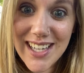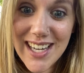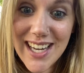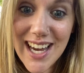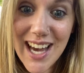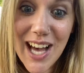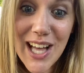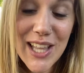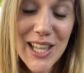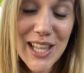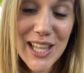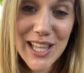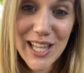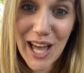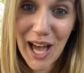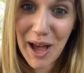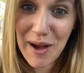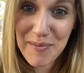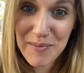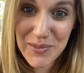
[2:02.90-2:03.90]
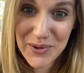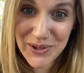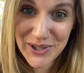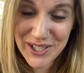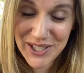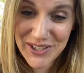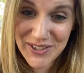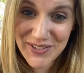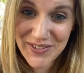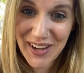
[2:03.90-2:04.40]
a lot more
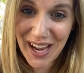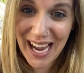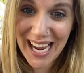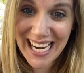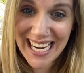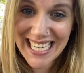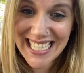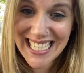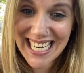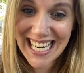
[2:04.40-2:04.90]
to find.